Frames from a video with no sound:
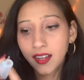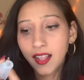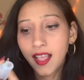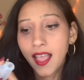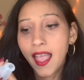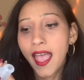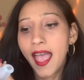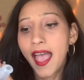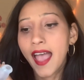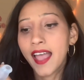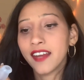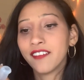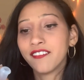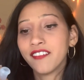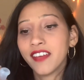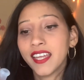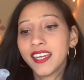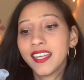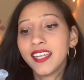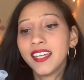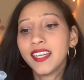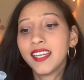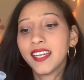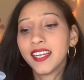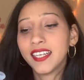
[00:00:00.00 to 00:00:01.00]
and
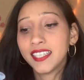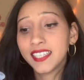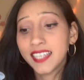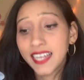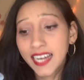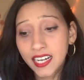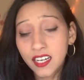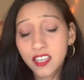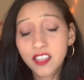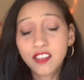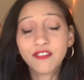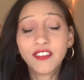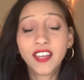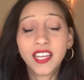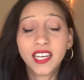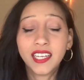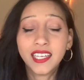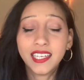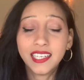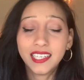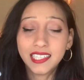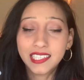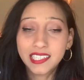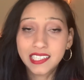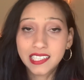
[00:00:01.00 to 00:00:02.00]
it gets very
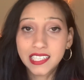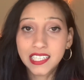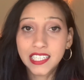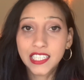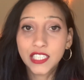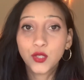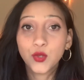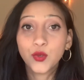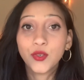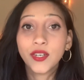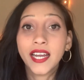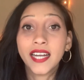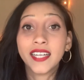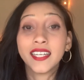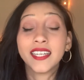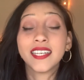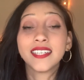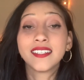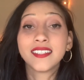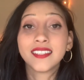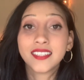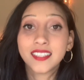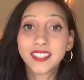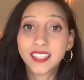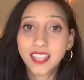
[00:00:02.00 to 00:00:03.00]
easy to get
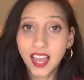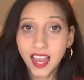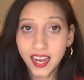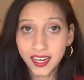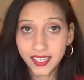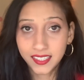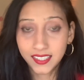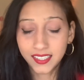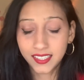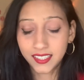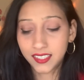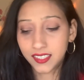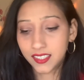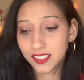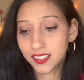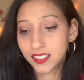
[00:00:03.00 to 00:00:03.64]
inside it,